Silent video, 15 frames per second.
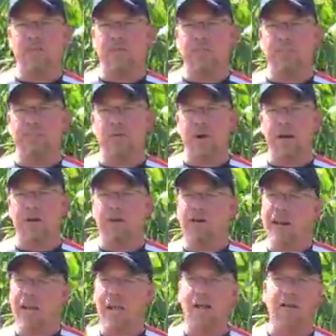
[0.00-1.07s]
bushels per acre.
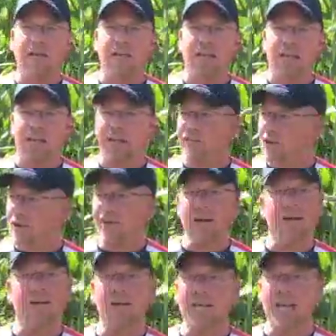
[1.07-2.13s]
Now, if you're
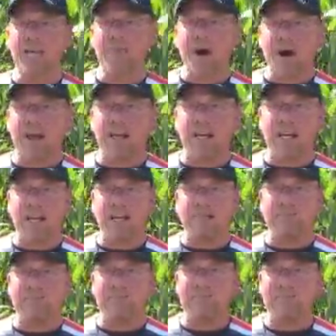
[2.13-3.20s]
gonna look at marketing it,
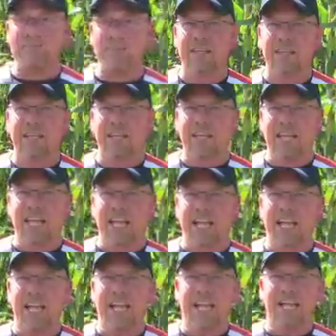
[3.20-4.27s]

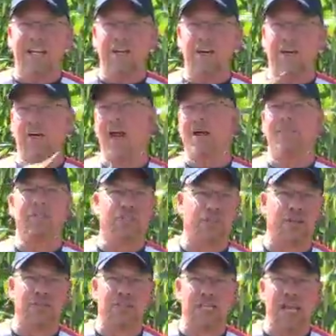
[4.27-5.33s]
and your crop
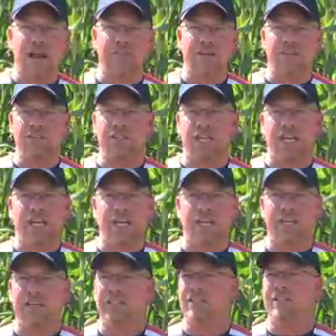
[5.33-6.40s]
insurance average
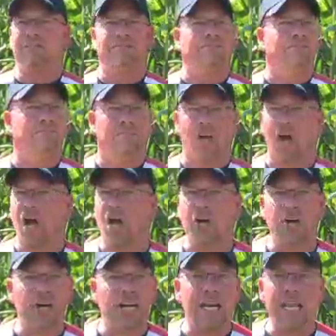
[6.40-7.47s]
is
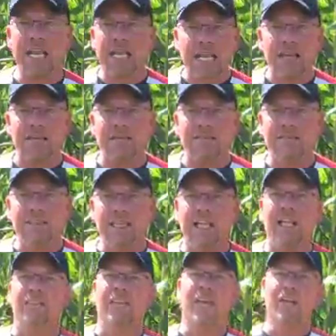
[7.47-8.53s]
180,
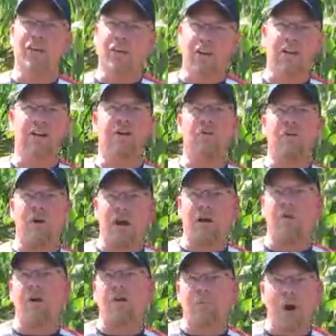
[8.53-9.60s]
then you're going to want
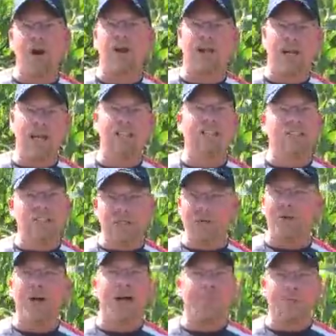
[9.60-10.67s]
to market it to
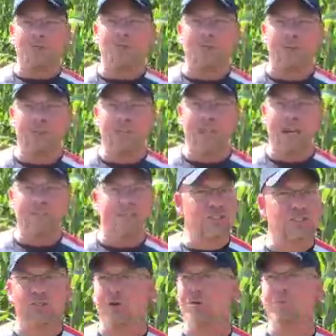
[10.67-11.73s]
your crop insurance average.
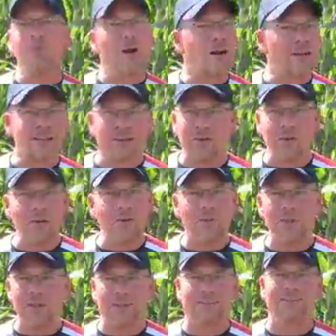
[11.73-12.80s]
Don't market the whole
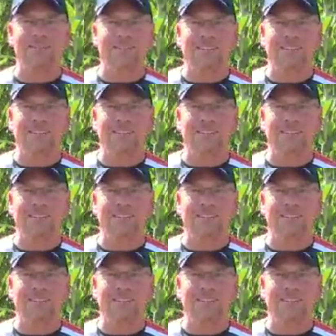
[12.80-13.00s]
thing.